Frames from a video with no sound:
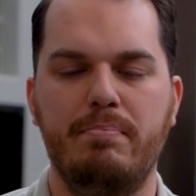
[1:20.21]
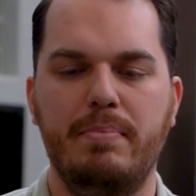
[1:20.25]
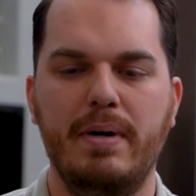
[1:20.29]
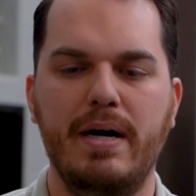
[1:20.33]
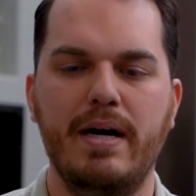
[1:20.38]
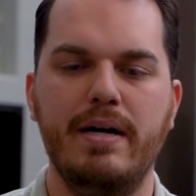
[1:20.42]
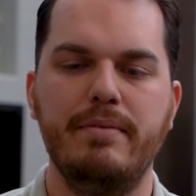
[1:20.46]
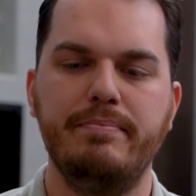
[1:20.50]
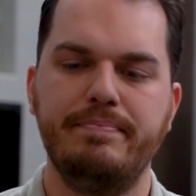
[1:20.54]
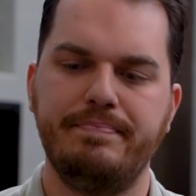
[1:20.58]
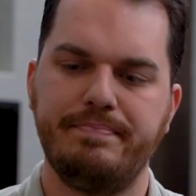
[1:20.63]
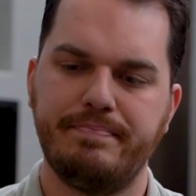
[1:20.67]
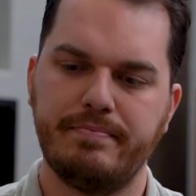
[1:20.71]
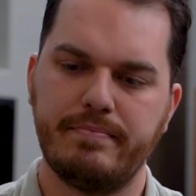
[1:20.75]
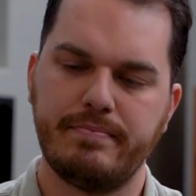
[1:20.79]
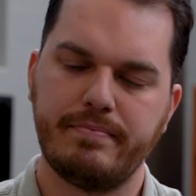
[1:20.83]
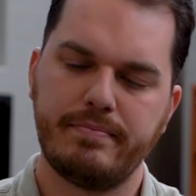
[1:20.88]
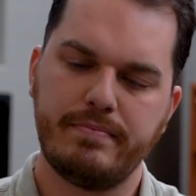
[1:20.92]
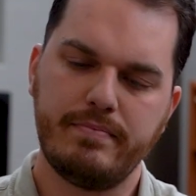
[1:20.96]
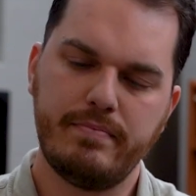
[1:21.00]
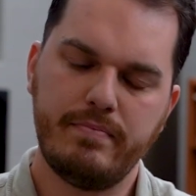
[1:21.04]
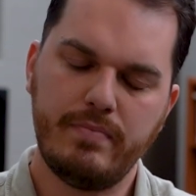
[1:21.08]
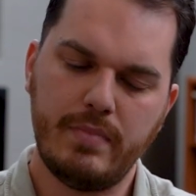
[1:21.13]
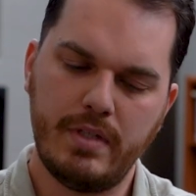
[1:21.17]
But
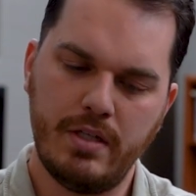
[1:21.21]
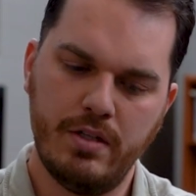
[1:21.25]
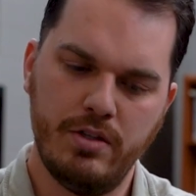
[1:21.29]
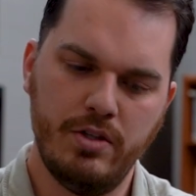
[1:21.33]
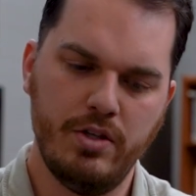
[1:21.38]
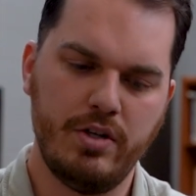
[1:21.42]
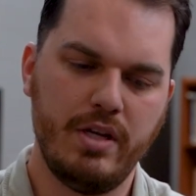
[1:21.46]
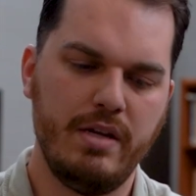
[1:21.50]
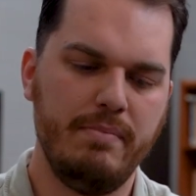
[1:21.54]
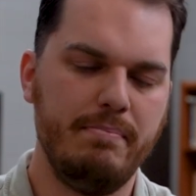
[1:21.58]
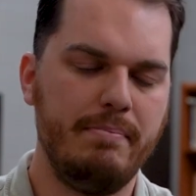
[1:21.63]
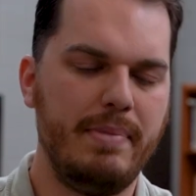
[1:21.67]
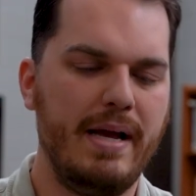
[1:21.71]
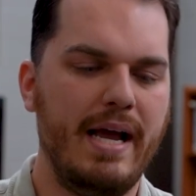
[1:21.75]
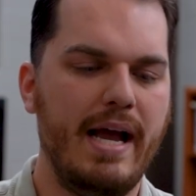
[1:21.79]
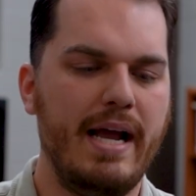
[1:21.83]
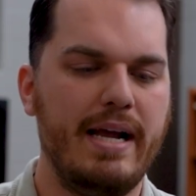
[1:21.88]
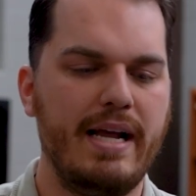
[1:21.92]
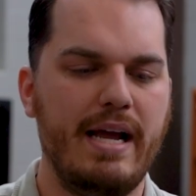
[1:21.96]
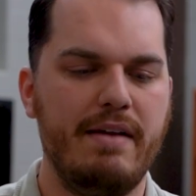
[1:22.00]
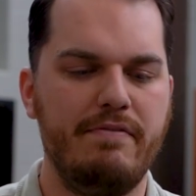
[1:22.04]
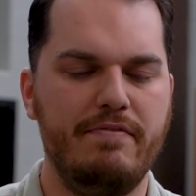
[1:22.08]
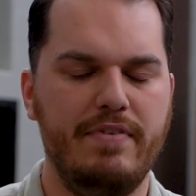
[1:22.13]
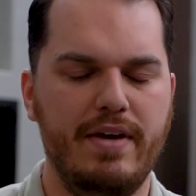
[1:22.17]
looking
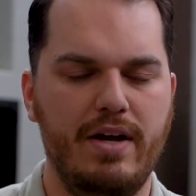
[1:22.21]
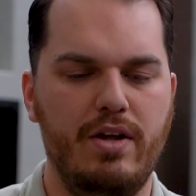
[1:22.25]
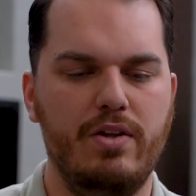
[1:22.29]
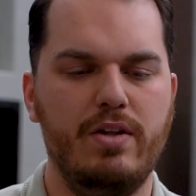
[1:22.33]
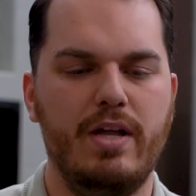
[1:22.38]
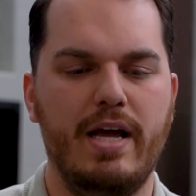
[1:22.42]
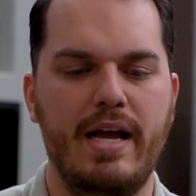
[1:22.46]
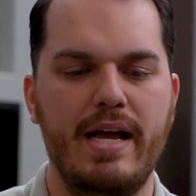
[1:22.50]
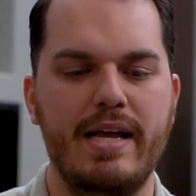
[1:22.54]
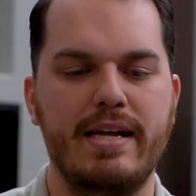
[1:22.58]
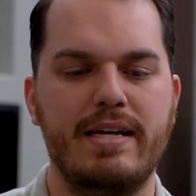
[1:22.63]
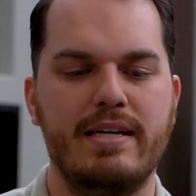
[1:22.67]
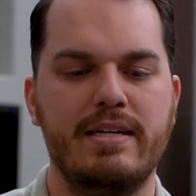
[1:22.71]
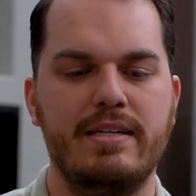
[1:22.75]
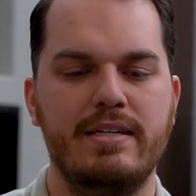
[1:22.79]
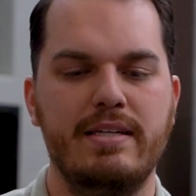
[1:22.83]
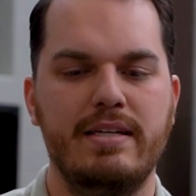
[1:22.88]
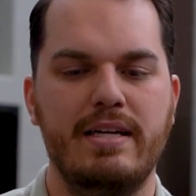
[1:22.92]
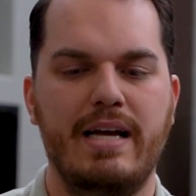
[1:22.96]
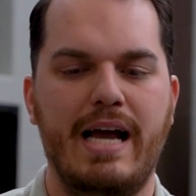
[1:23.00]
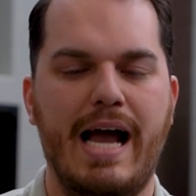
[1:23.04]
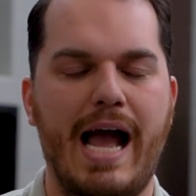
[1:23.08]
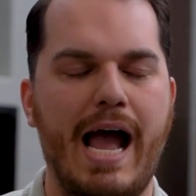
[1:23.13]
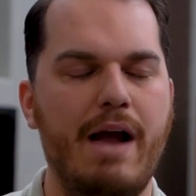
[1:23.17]
back, I felt like
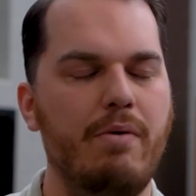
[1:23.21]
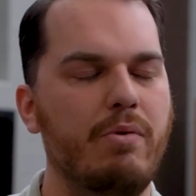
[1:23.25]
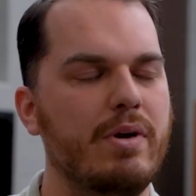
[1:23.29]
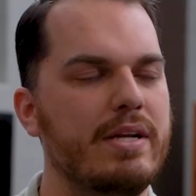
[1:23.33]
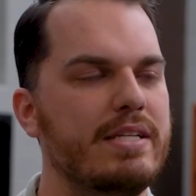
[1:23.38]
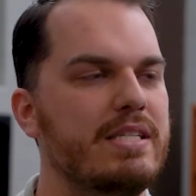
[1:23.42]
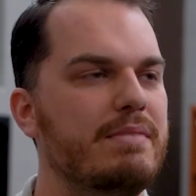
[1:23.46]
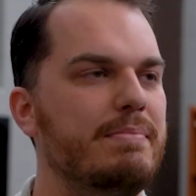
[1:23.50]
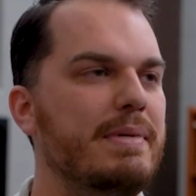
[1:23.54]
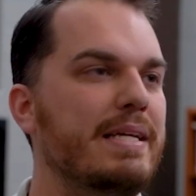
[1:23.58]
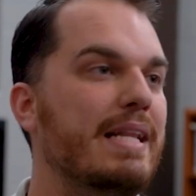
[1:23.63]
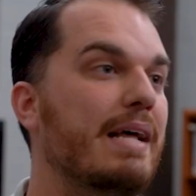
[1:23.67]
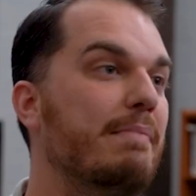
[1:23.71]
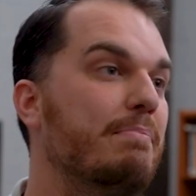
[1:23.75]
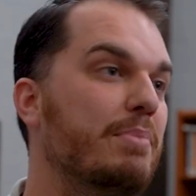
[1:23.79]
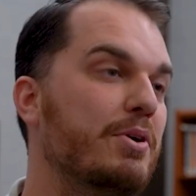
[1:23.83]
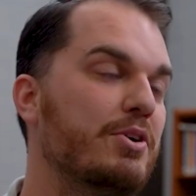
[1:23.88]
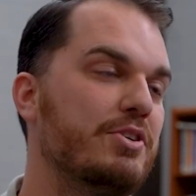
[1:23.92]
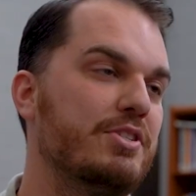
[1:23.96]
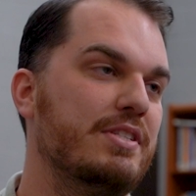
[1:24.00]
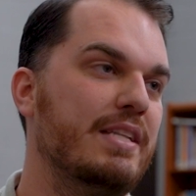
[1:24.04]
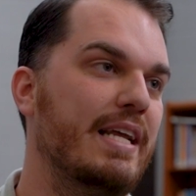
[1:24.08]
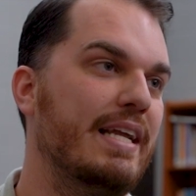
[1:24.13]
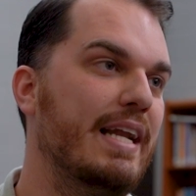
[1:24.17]
I wanted to be that
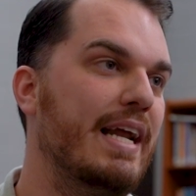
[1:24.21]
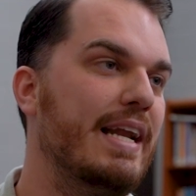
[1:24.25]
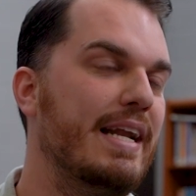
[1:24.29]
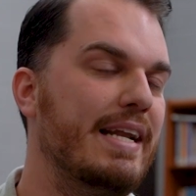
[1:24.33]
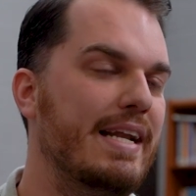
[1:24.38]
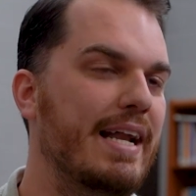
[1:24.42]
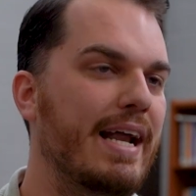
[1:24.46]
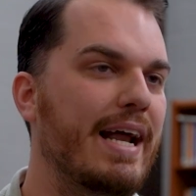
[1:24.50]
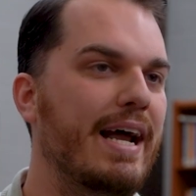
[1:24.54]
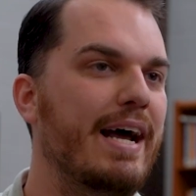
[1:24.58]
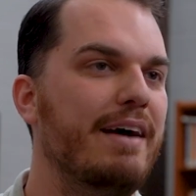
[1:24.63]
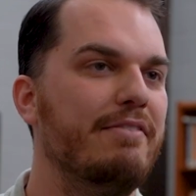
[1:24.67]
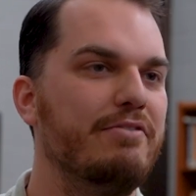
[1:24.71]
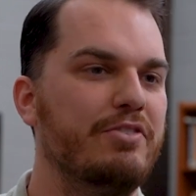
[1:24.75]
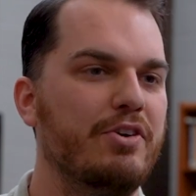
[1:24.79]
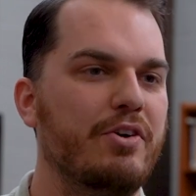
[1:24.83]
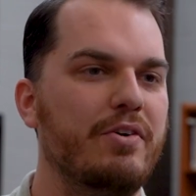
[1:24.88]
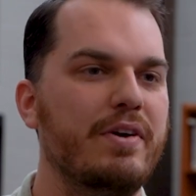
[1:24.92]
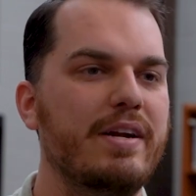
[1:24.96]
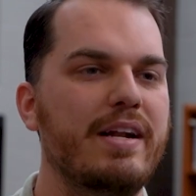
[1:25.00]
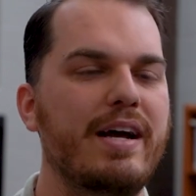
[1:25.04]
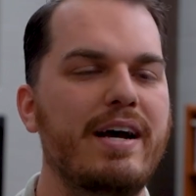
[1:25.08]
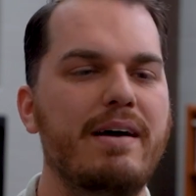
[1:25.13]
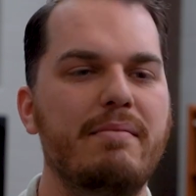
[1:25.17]
person that I didn't have
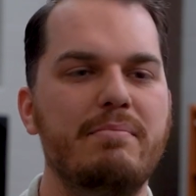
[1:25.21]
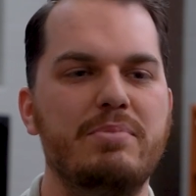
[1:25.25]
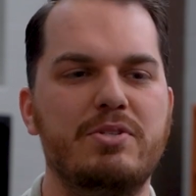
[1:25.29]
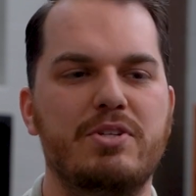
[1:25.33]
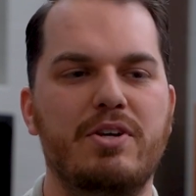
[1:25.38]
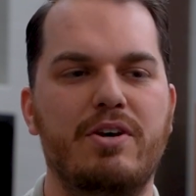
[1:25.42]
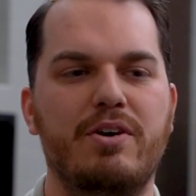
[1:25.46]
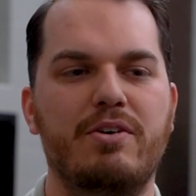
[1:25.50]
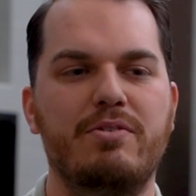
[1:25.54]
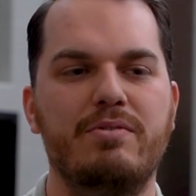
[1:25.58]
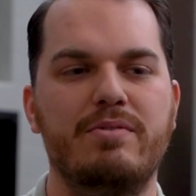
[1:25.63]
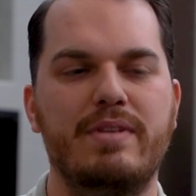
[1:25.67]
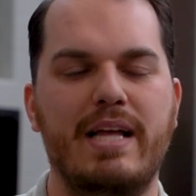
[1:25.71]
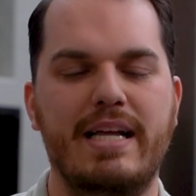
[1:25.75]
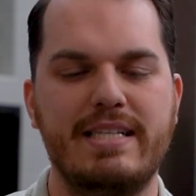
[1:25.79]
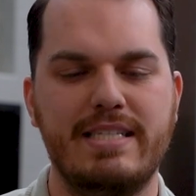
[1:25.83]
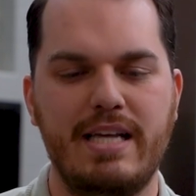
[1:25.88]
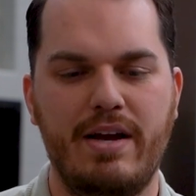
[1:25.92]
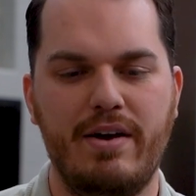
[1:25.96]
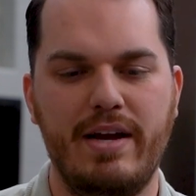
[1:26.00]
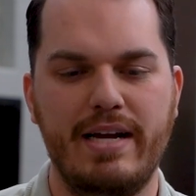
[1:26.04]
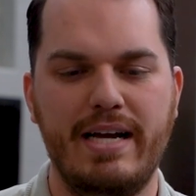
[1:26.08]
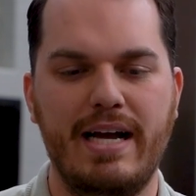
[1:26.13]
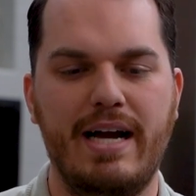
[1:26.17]
growing up. So that's
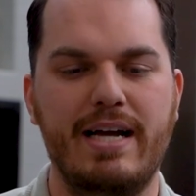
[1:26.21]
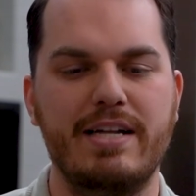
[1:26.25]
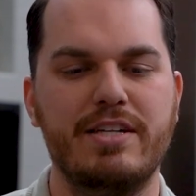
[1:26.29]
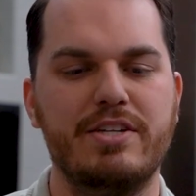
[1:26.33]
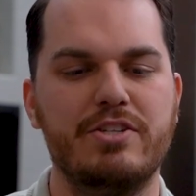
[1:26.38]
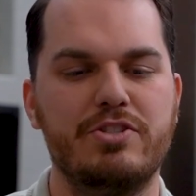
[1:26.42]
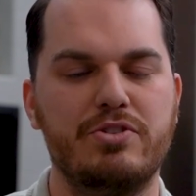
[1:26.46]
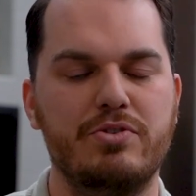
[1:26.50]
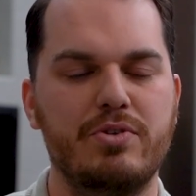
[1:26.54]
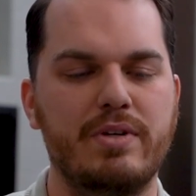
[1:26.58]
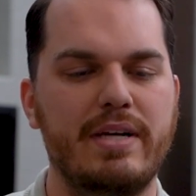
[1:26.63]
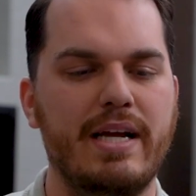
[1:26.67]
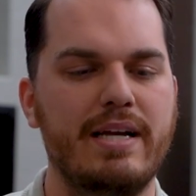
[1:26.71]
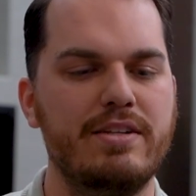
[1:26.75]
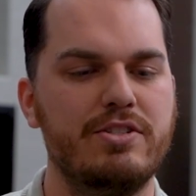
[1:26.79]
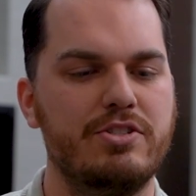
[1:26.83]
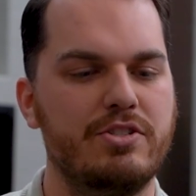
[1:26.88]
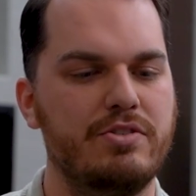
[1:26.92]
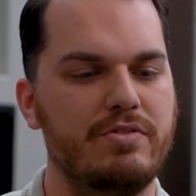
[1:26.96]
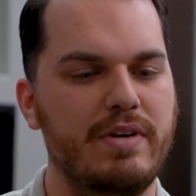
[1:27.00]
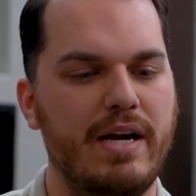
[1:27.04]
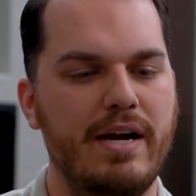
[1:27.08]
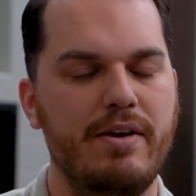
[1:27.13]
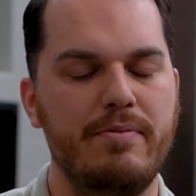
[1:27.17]
how I got into the school
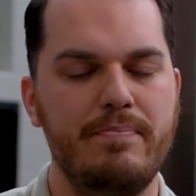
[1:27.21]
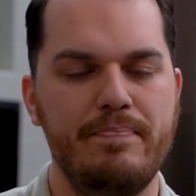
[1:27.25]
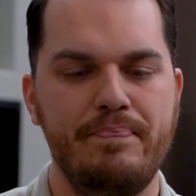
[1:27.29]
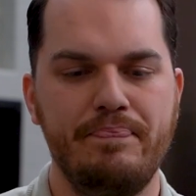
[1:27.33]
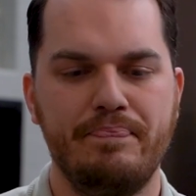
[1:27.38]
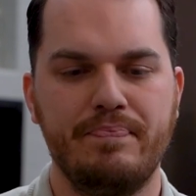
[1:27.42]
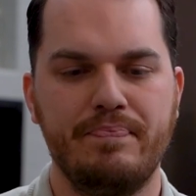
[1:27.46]
counselor route.